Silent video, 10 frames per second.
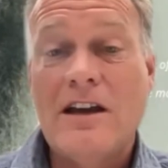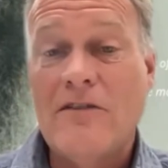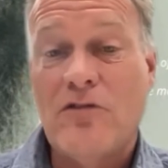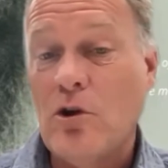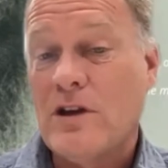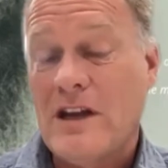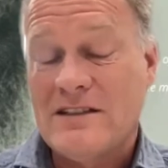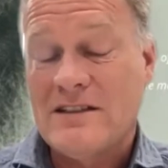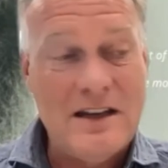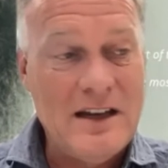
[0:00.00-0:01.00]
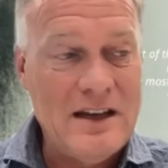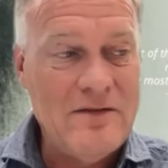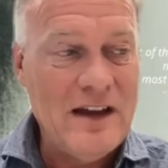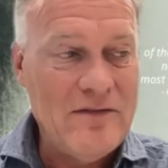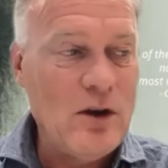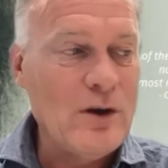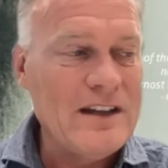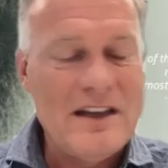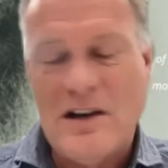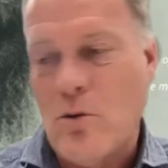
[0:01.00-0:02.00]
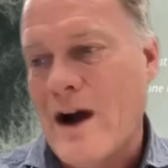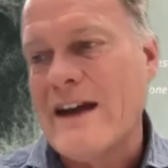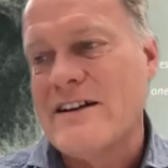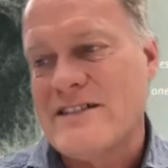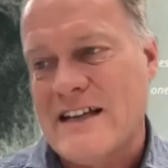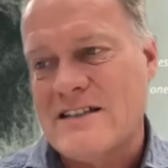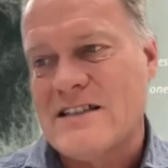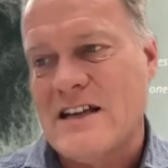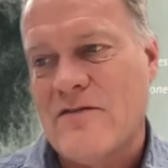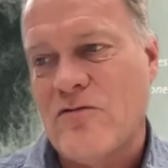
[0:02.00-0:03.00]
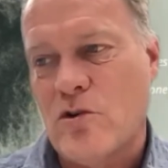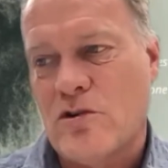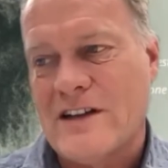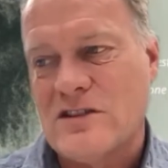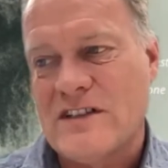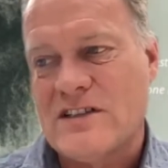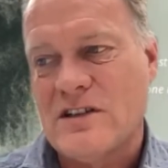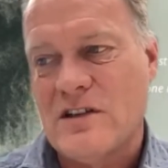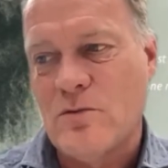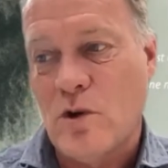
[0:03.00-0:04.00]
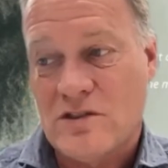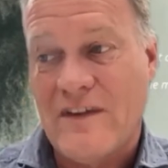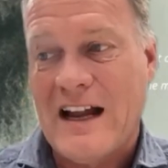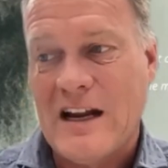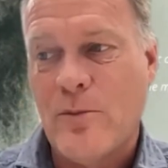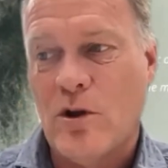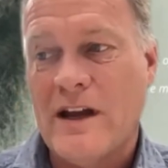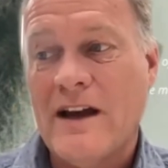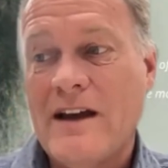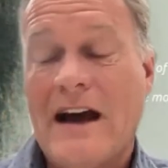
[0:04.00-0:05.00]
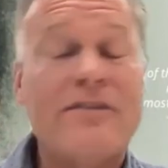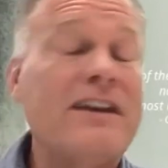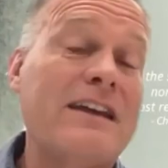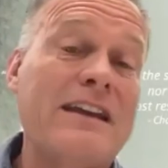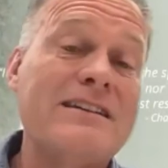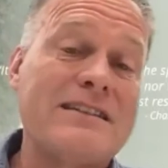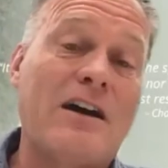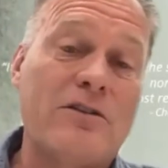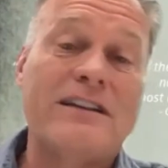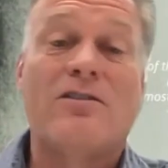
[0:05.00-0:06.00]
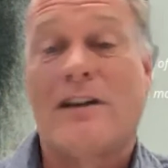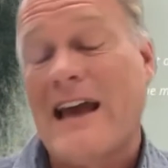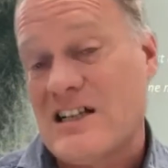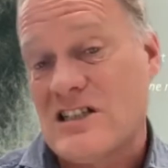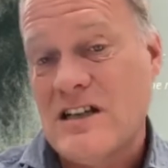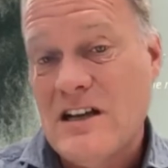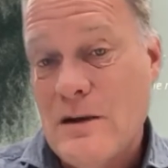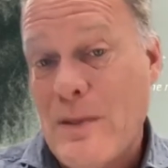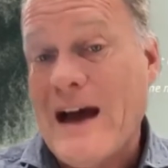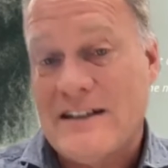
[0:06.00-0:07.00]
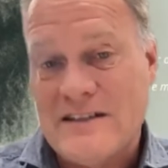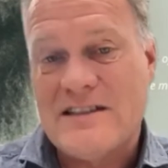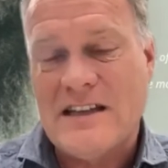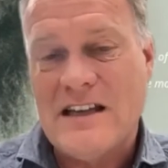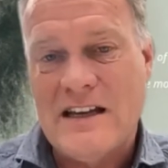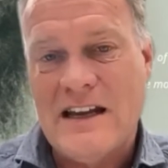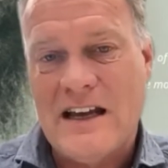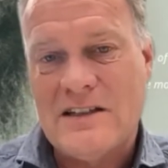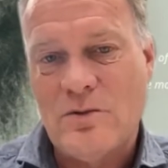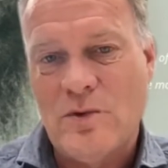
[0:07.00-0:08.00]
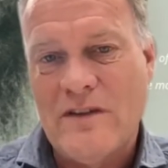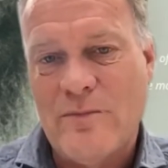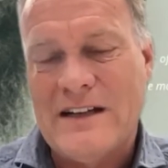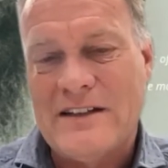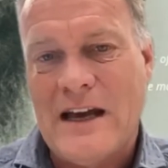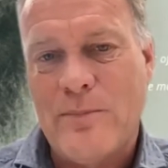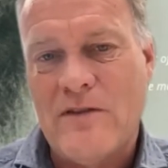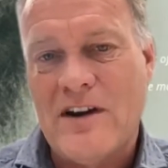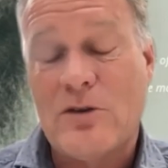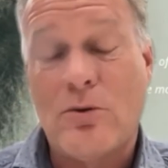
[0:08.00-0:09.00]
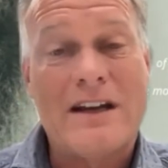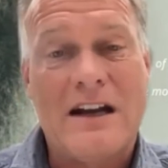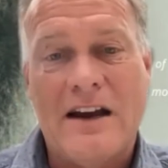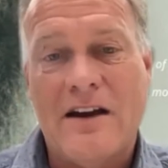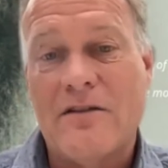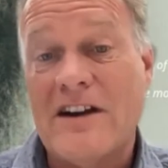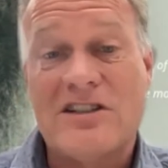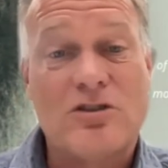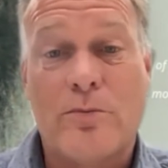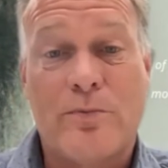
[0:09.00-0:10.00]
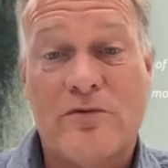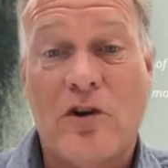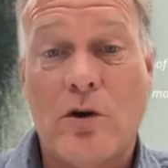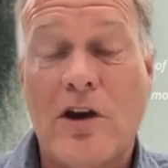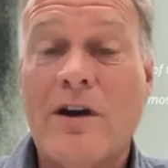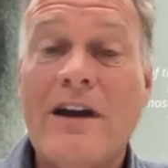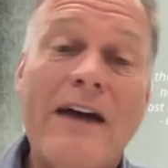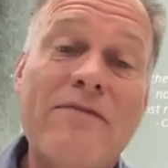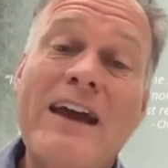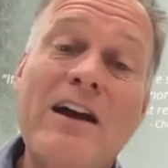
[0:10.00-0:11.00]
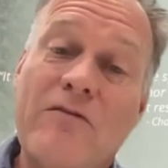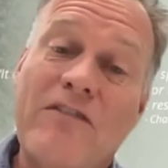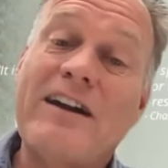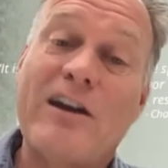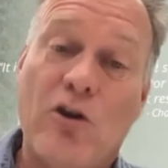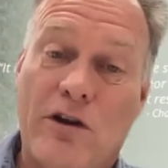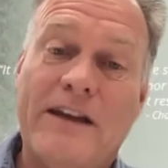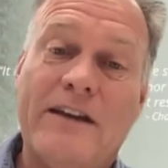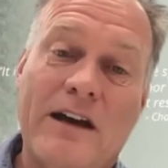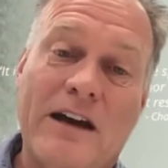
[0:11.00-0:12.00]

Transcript: you look at if I look at it in a wider sense for Crunchfish, what's valuable, I think it is our digital cash patents that we've built up very quickly, a very strong portfolio, and they are very early.